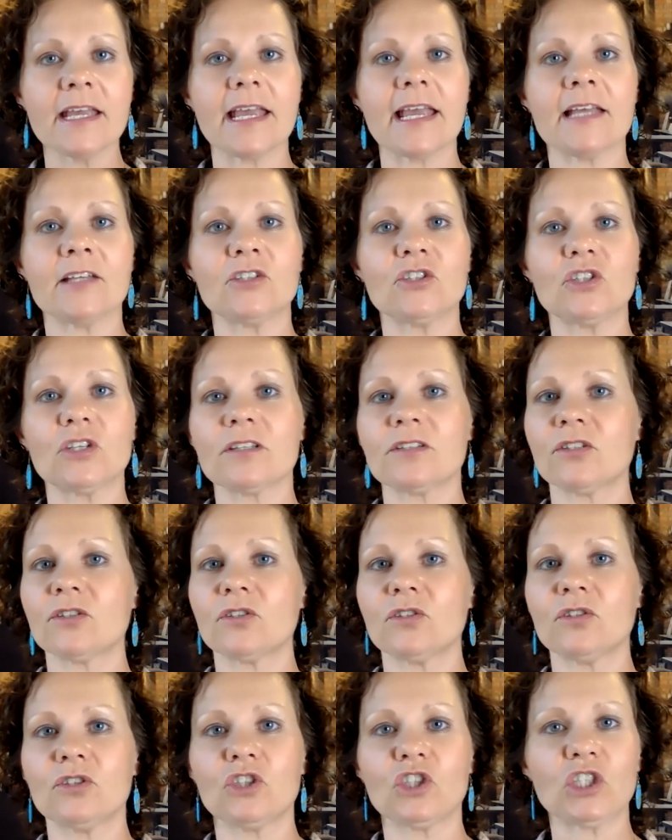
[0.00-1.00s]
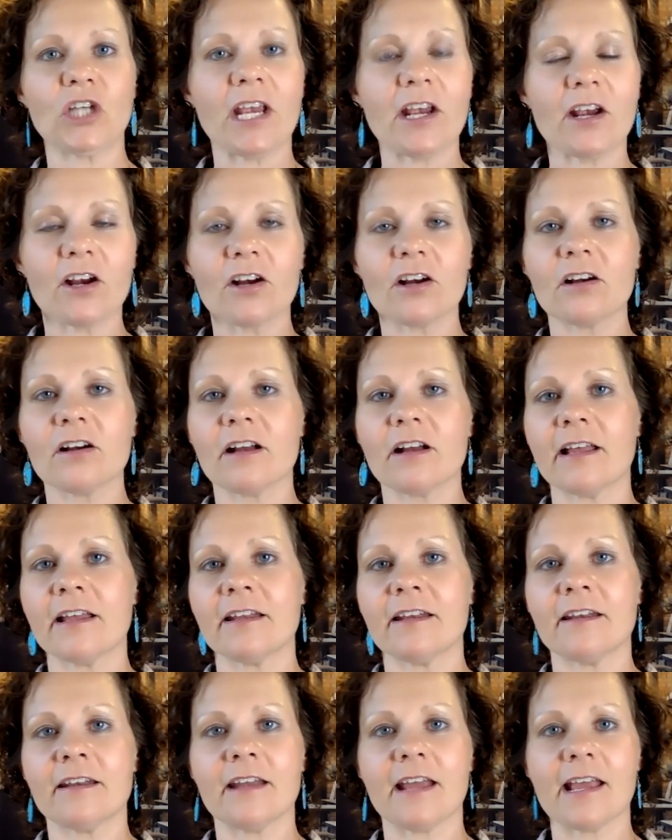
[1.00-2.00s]
And just share
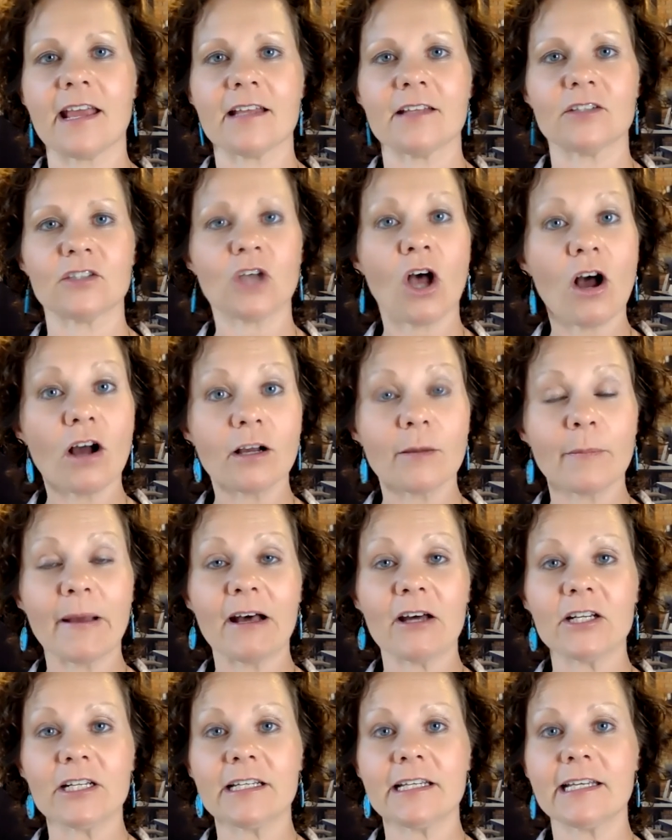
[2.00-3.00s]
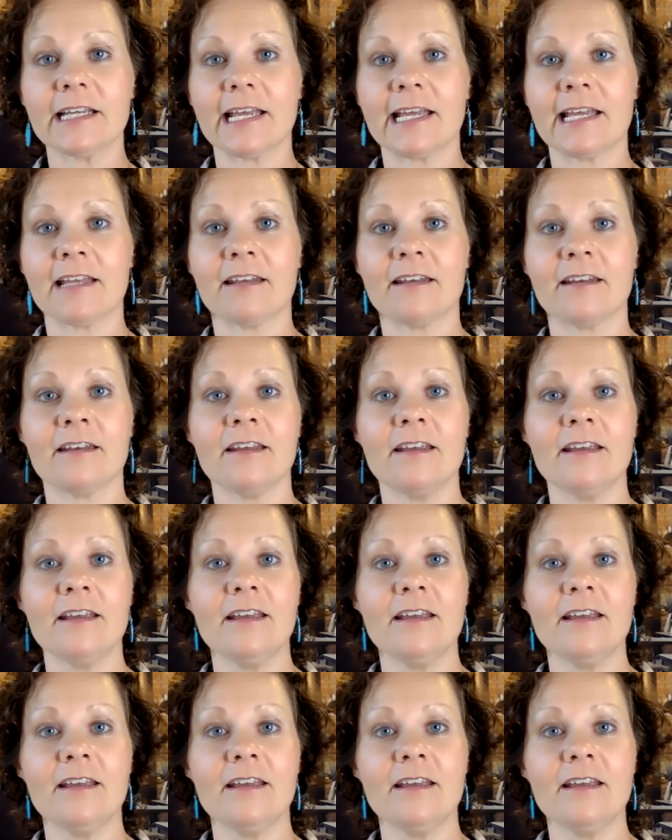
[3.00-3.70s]
and, and talk about it and,